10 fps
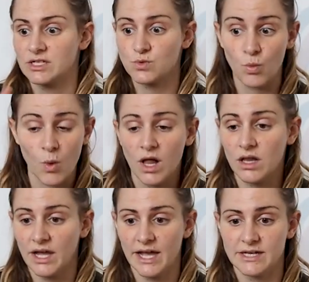as
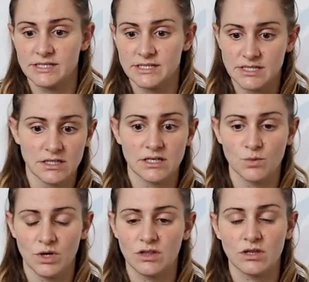well as
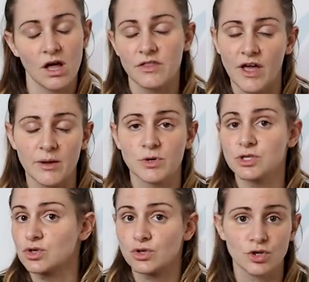dealing with cloth
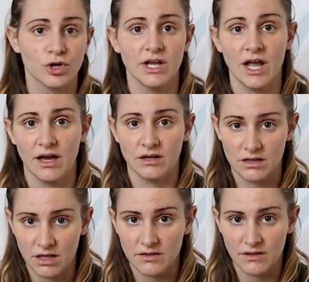diapers or learning how to
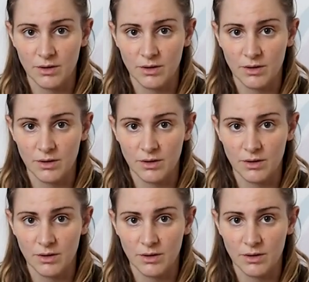cloth